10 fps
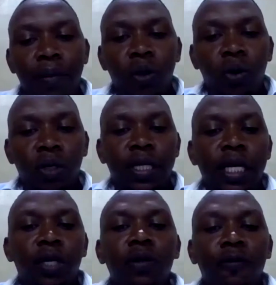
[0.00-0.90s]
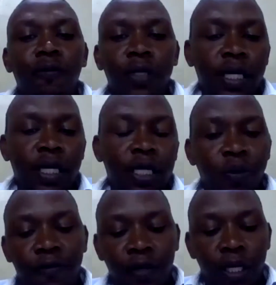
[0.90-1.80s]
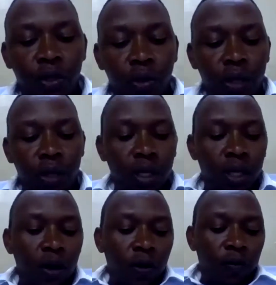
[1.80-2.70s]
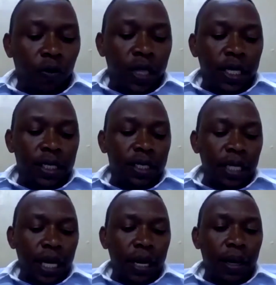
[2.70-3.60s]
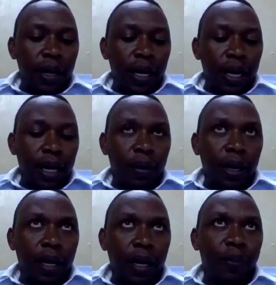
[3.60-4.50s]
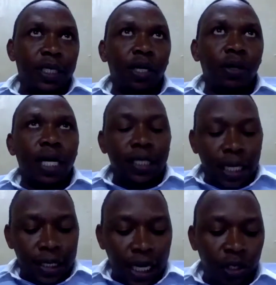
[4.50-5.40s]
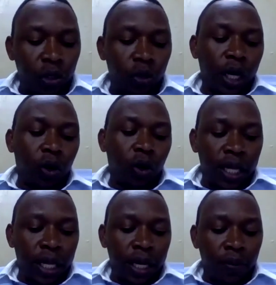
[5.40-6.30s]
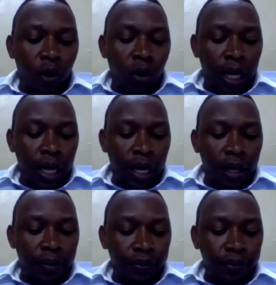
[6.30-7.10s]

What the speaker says: because they don't fit the specification. For this particular transaction, you record them on